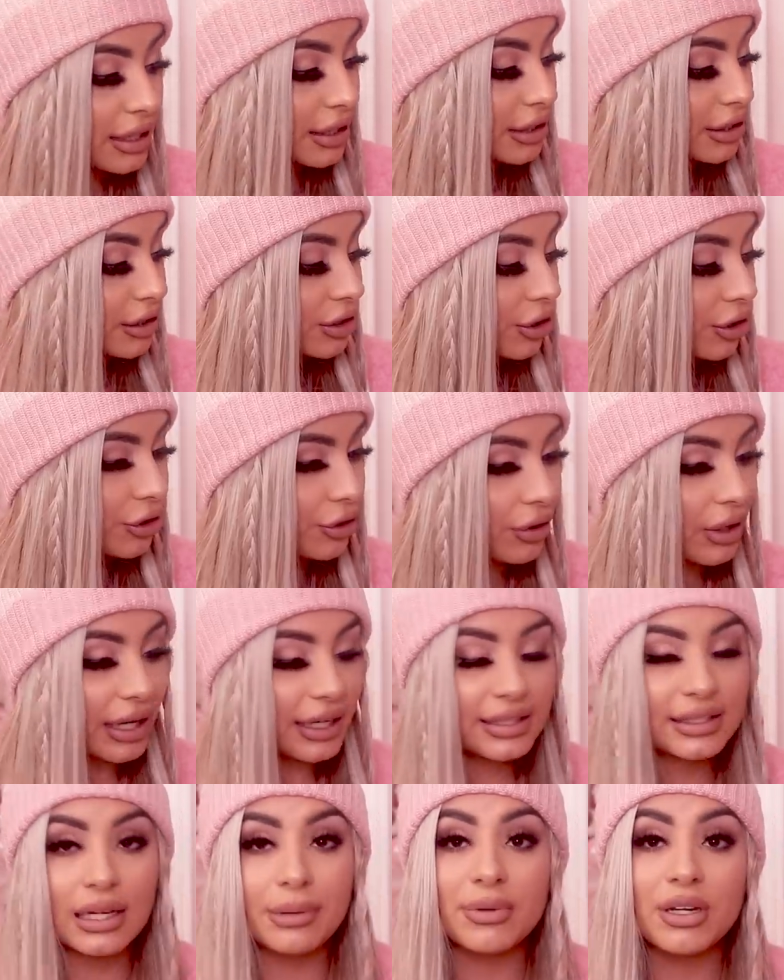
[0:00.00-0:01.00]
so you
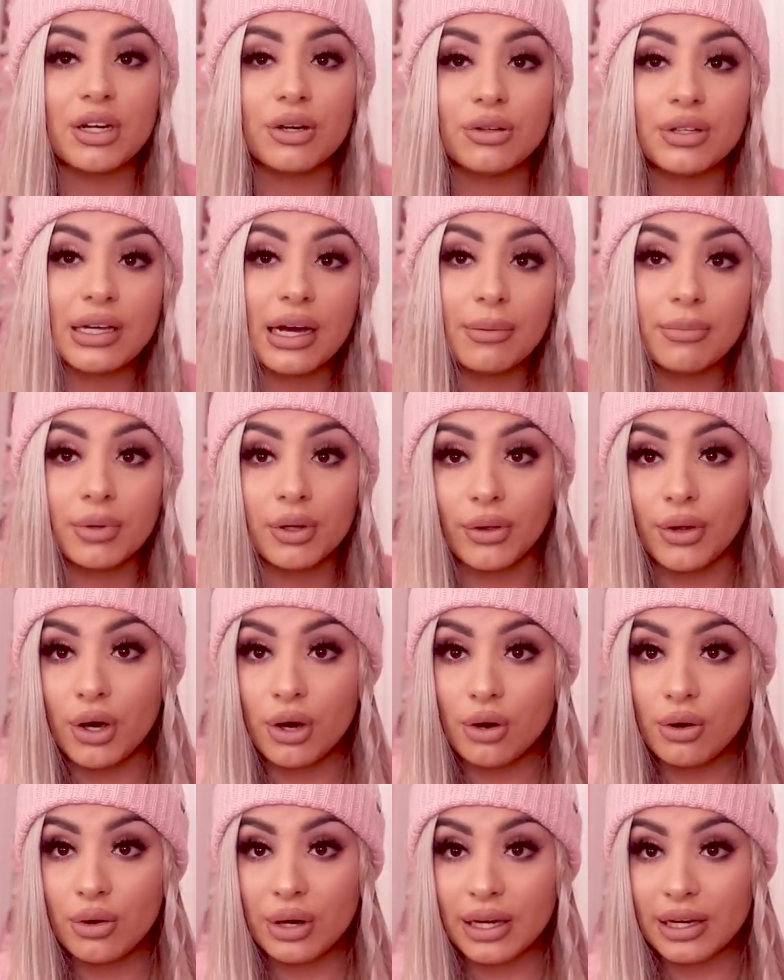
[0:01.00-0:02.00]
guys let me know down
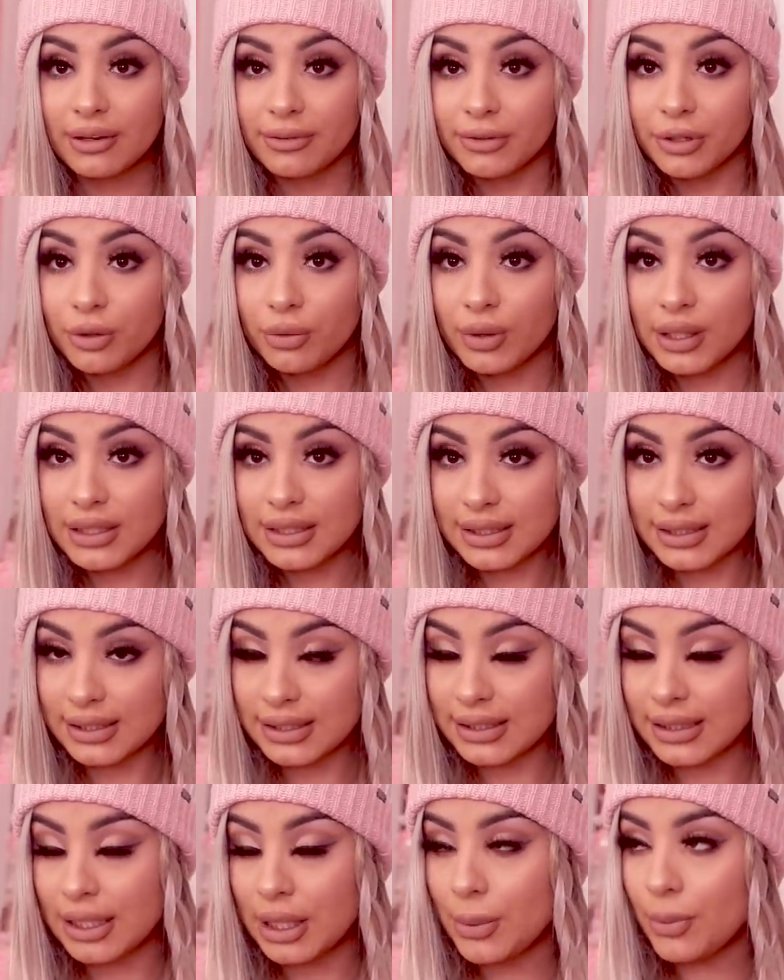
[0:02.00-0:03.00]
below if you want to
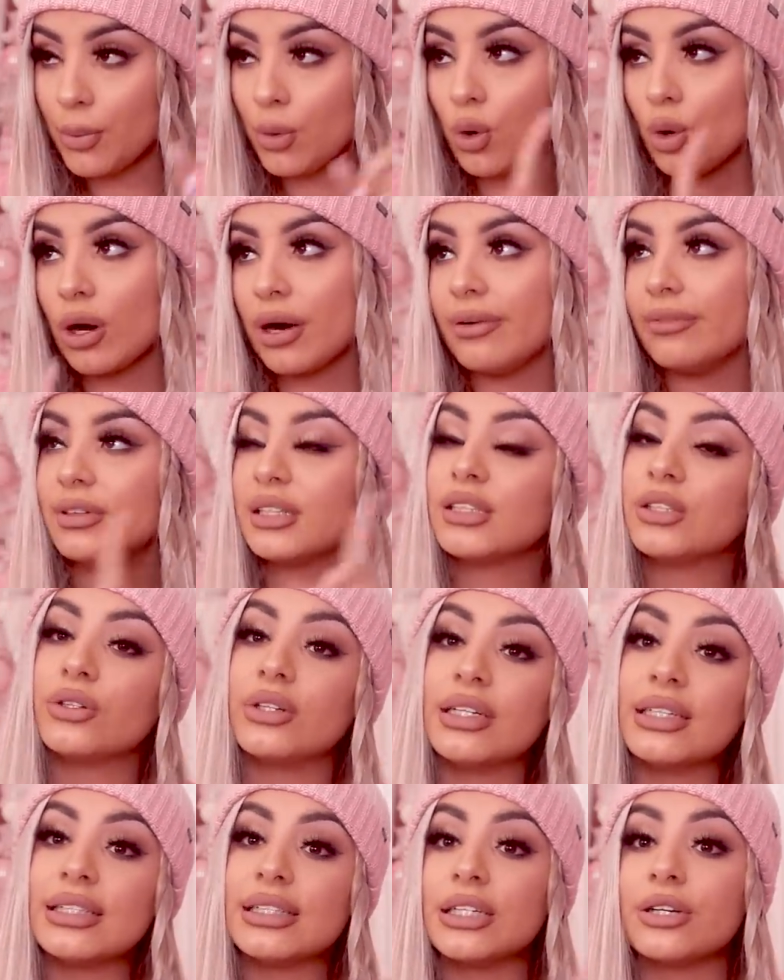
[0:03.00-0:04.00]
see more
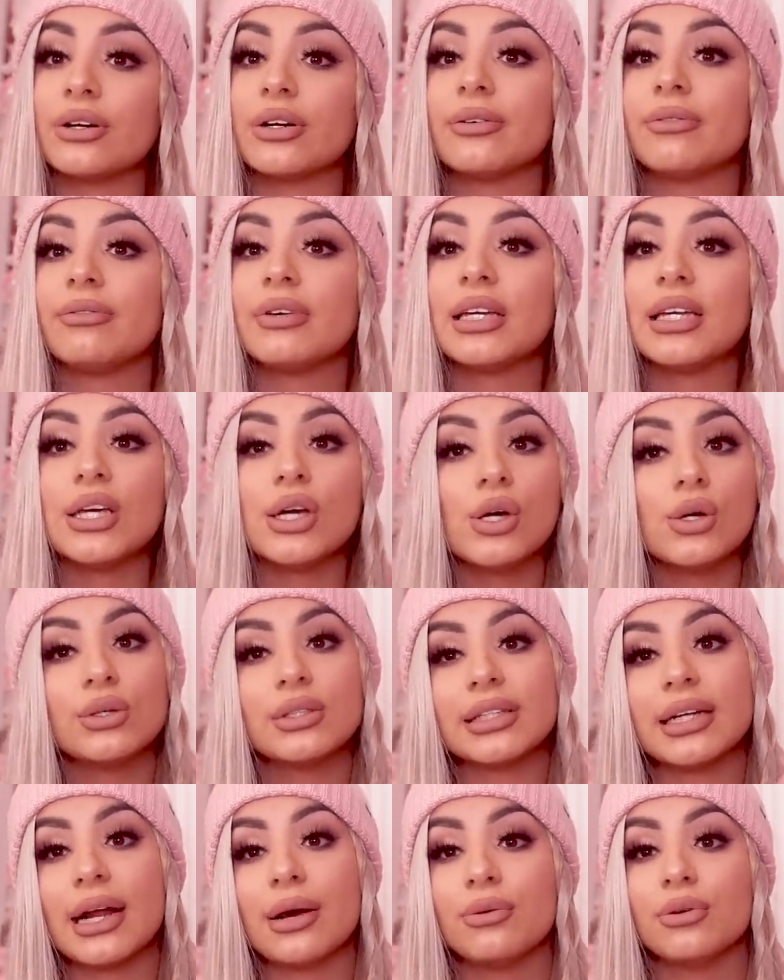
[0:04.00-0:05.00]
Victoria's Secret
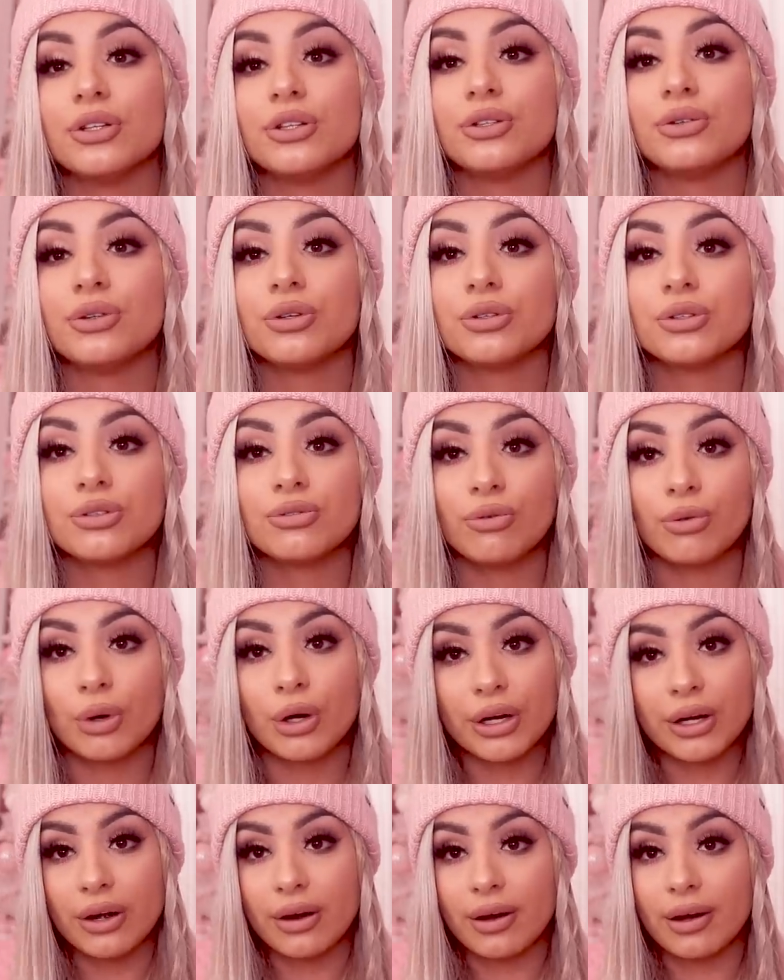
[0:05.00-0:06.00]
videos and I will do those
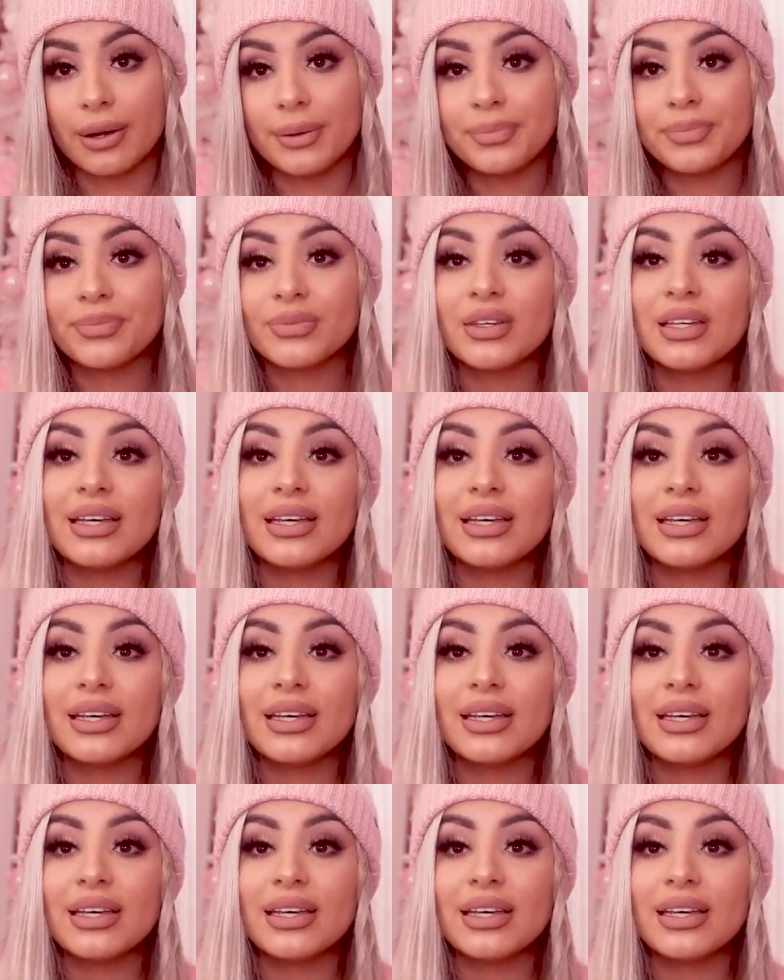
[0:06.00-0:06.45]
for y'all.